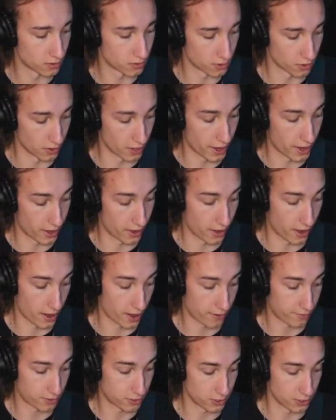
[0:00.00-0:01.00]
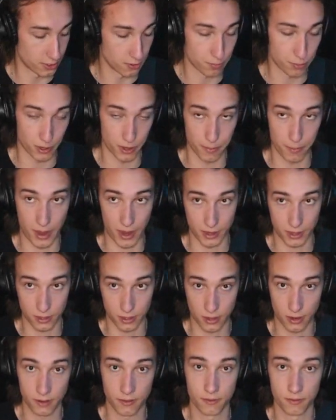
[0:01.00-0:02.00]
So then after you put it back
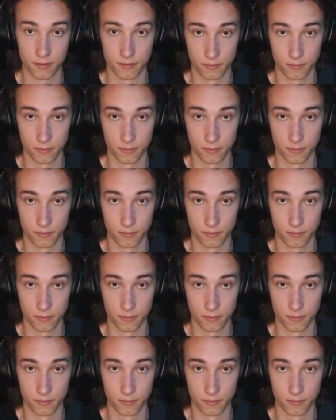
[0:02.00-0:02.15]
on,